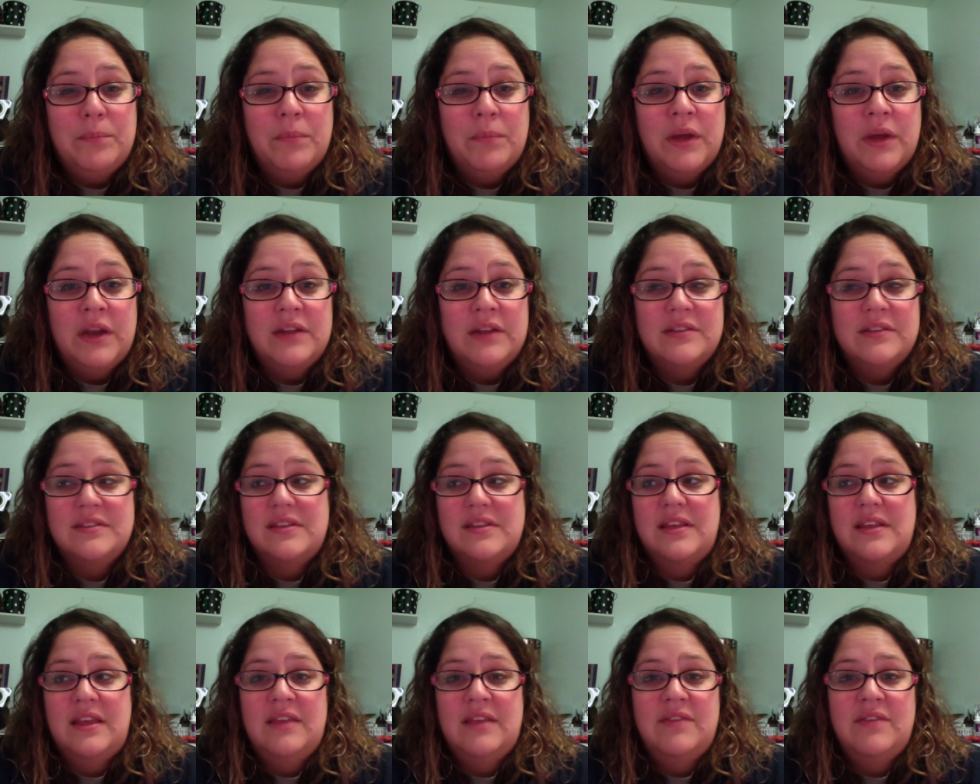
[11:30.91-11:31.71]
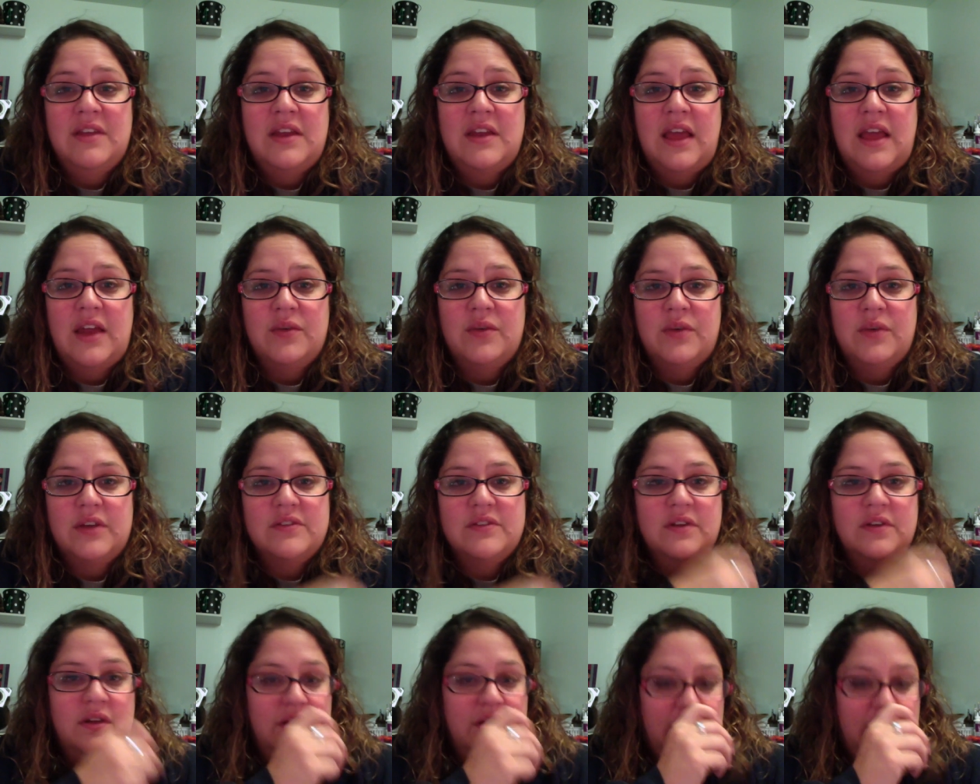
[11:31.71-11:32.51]
But it's even at a
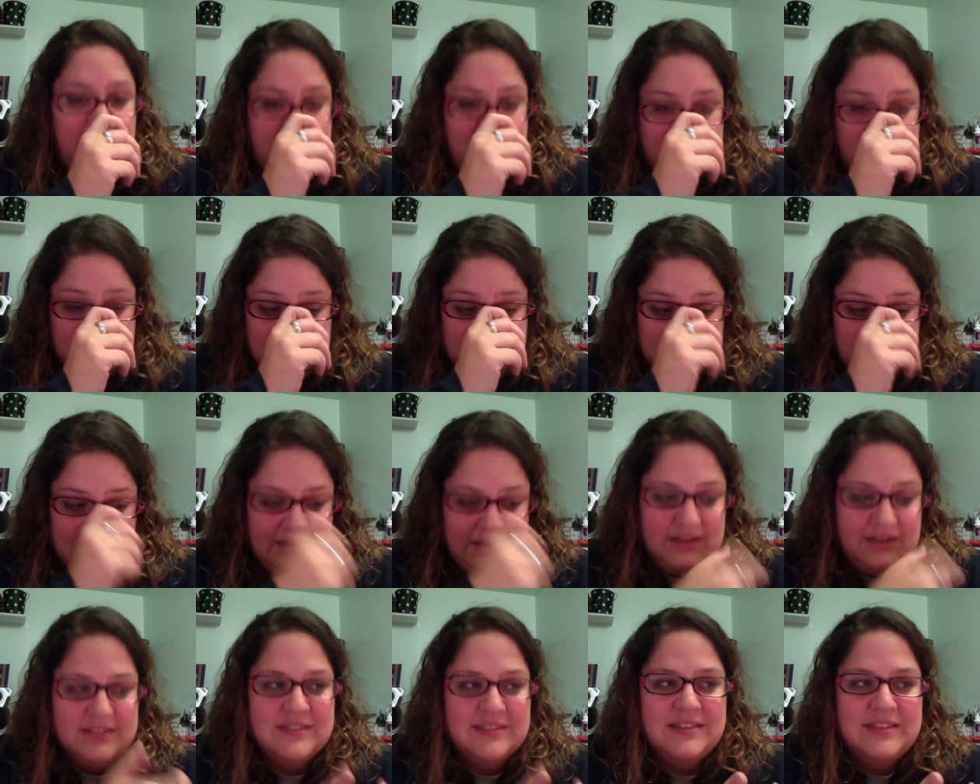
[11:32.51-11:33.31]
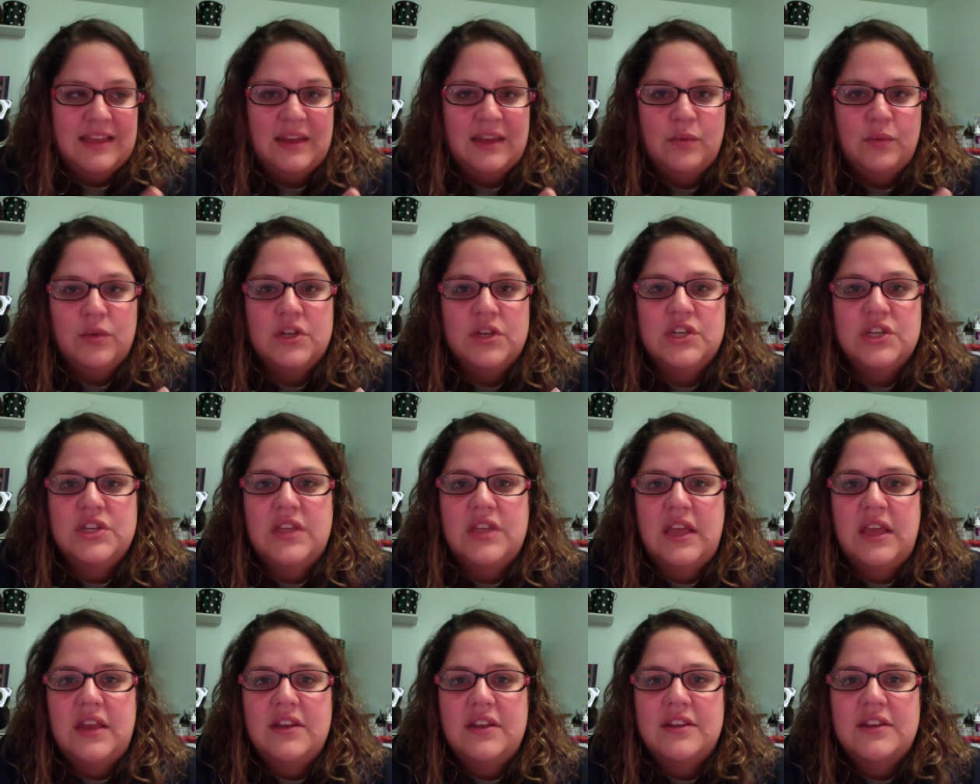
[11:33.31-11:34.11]
restaurant, like a sandwich.
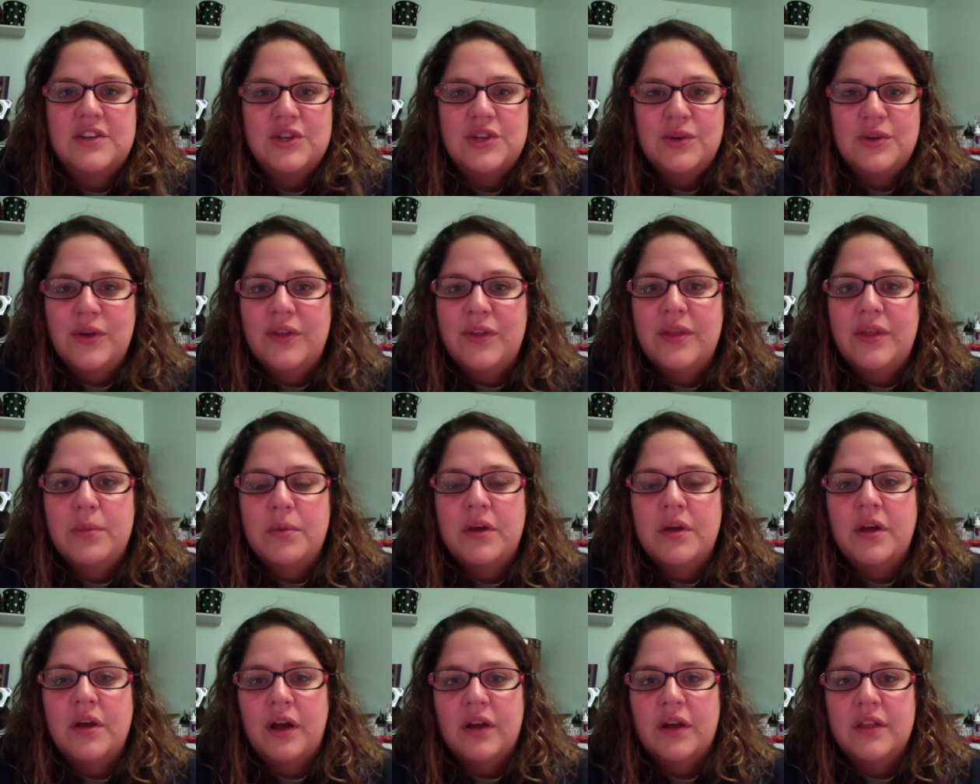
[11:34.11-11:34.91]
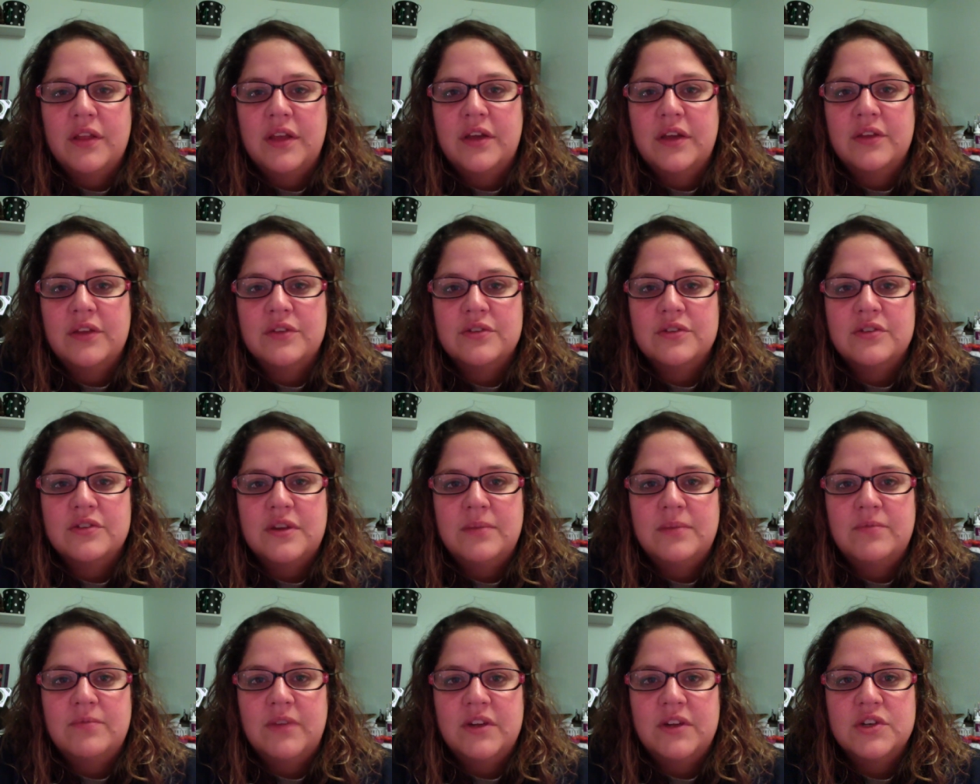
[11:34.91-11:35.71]
Did you know they put garlic on their
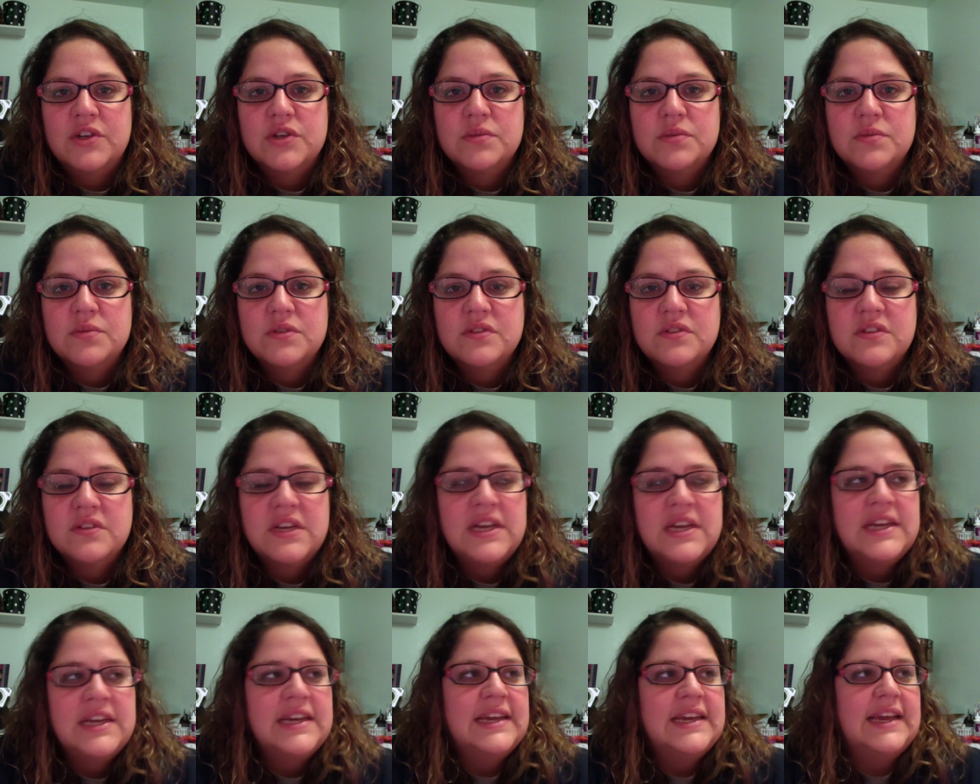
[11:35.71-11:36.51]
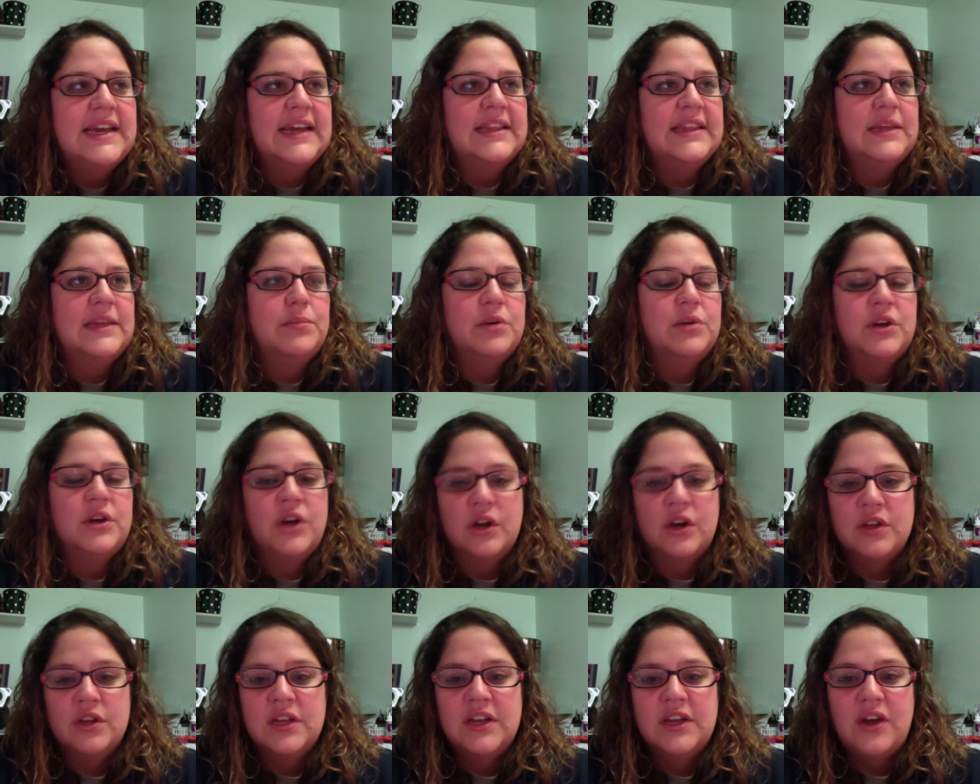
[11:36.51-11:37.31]
steamed vegetables, and they put
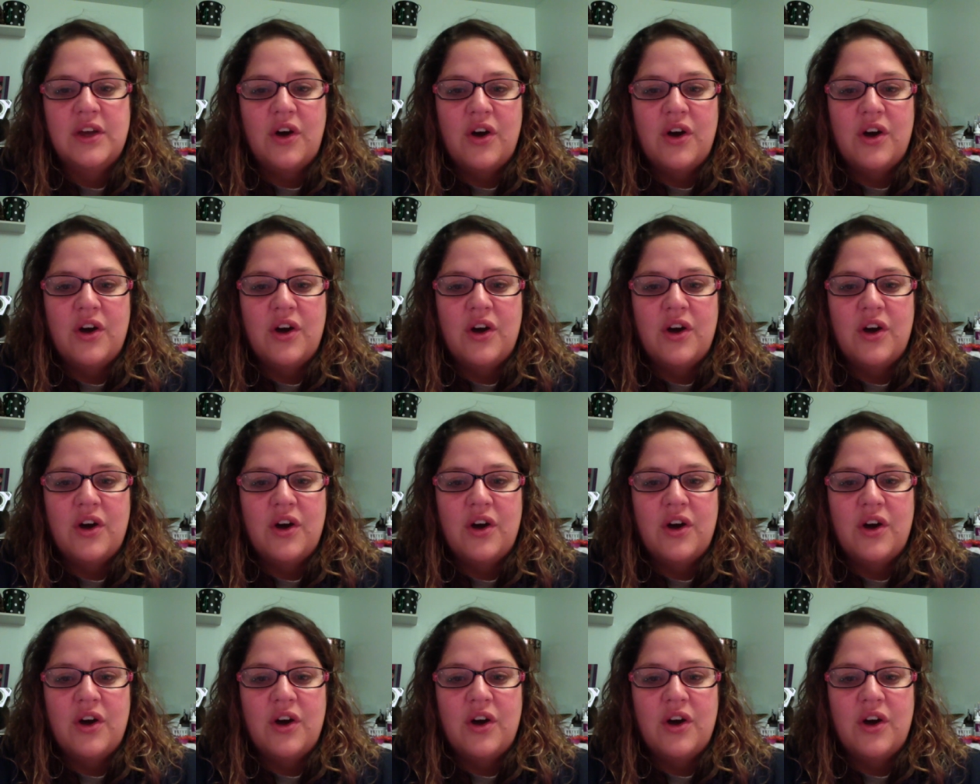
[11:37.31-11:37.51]
garlic